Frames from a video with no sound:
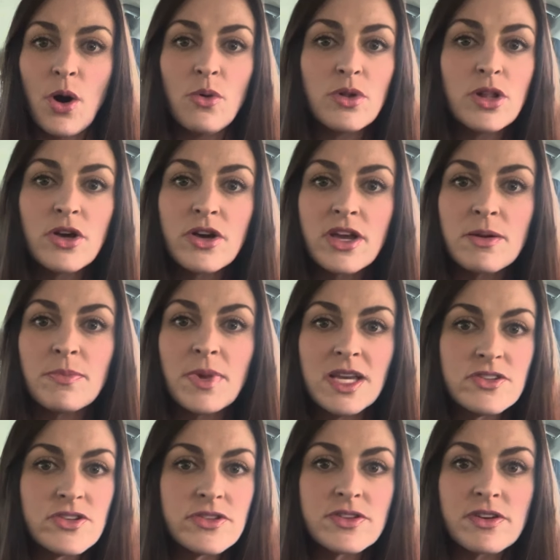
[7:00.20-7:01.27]
look at
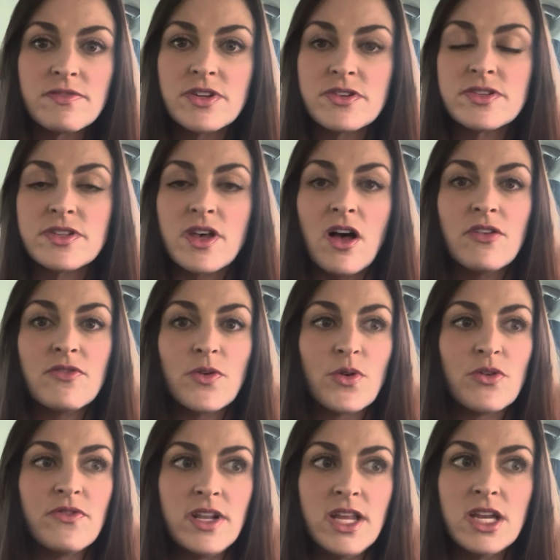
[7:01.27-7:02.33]
pictures of yourself or
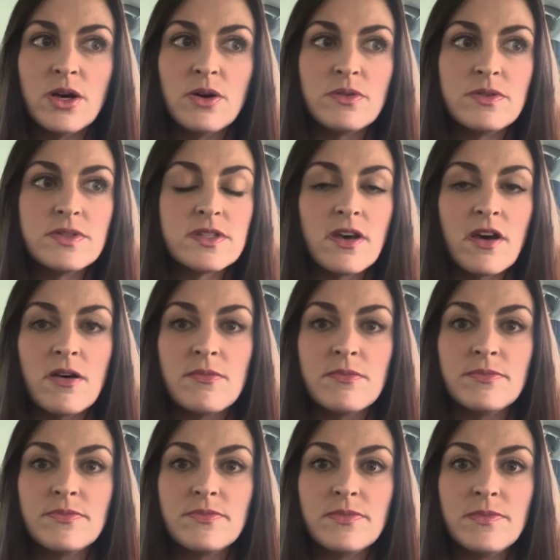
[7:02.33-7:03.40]
videos,
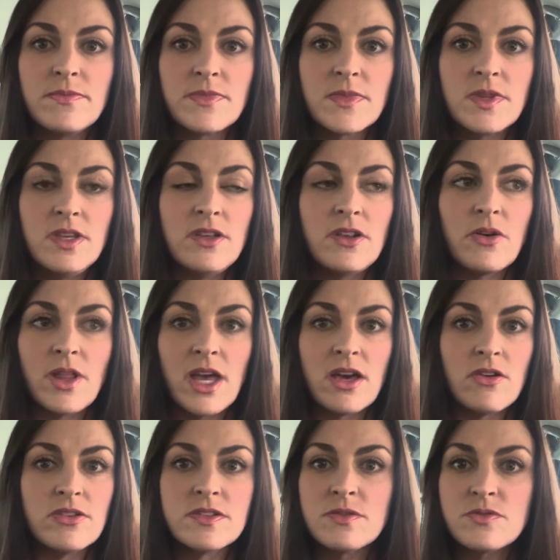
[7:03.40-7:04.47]
like
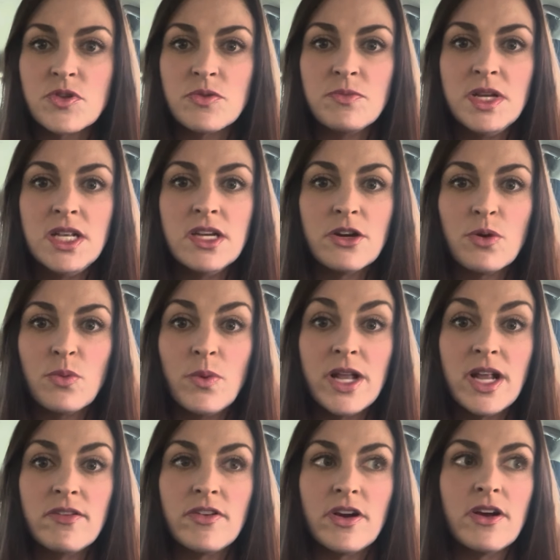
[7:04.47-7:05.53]
on social media or
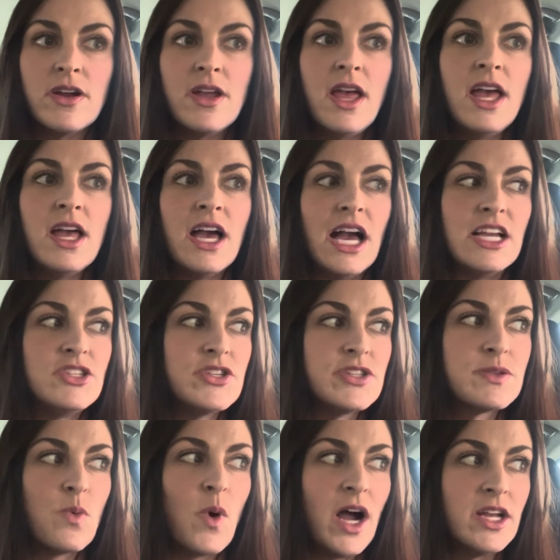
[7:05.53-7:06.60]
whatever, and
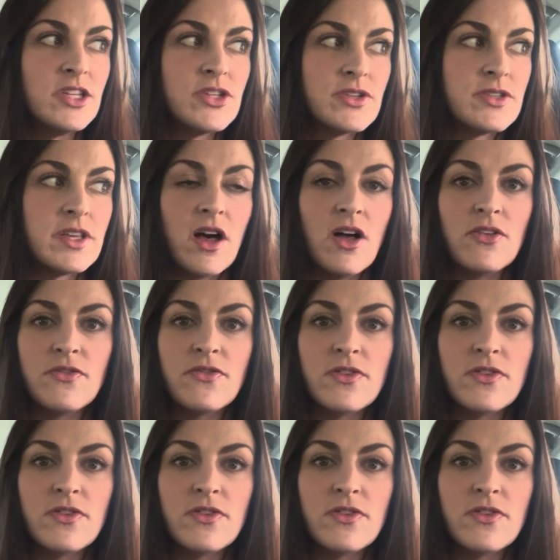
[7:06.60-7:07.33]
just watch yourself.